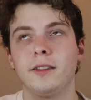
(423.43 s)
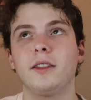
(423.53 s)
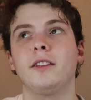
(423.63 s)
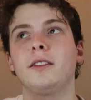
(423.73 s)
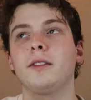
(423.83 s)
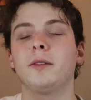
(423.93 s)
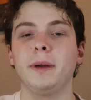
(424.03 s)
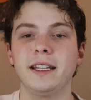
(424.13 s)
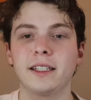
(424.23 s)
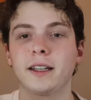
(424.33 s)
The
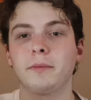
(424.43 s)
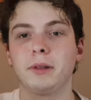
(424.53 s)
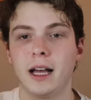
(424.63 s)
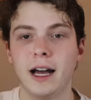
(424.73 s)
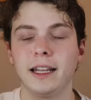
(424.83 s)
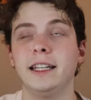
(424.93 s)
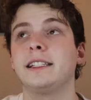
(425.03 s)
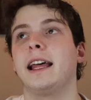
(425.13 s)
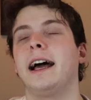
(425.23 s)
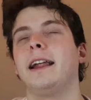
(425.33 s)
basic plot
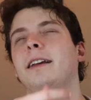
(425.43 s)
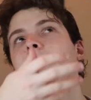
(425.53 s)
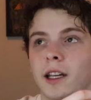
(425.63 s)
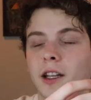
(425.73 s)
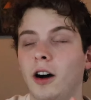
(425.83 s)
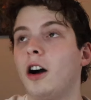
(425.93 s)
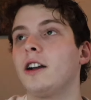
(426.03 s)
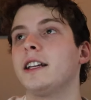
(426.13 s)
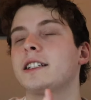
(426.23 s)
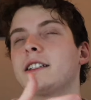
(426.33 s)
is that an
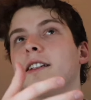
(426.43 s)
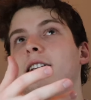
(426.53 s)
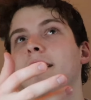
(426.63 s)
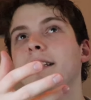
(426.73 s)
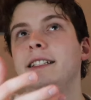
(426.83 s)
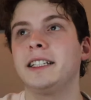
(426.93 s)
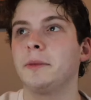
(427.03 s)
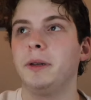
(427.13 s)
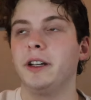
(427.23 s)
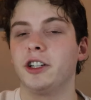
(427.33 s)
artist
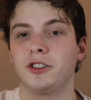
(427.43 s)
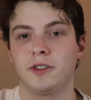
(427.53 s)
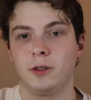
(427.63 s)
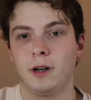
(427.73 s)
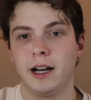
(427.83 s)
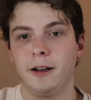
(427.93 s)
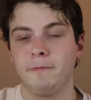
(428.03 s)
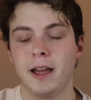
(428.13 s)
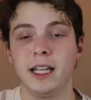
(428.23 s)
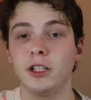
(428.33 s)
disappears for a
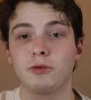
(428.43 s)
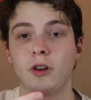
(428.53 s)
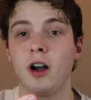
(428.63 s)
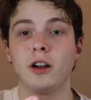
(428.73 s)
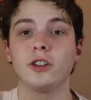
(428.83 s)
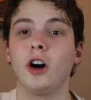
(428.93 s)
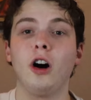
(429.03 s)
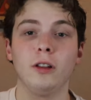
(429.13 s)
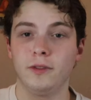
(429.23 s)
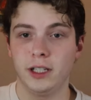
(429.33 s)
while, and he's wronged
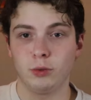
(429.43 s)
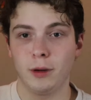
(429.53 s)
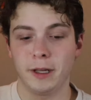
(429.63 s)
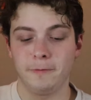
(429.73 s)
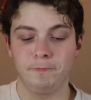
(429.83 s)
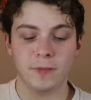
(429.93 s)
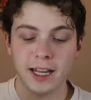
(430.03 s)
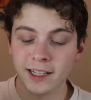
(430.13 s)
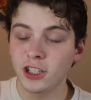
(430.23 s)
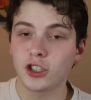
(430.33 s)
all of these women.
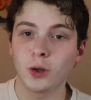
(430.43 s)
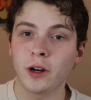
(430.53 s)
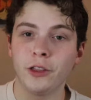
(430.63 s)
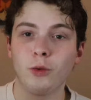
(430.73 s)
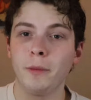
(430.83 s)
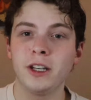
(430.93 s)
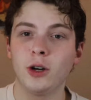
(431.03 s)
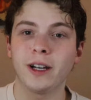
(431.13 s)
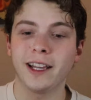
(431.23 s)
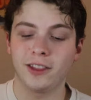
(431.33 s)
And in the story, the women
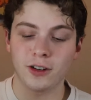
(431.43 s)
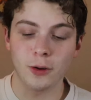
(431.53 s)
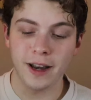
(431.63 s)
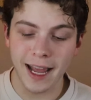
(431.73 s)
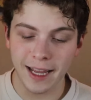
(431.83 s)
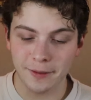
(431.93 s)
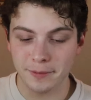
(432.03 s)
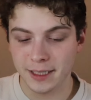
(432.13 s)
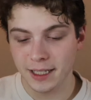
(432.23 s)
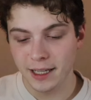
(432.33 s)
don't get their own
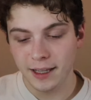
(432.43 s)
names.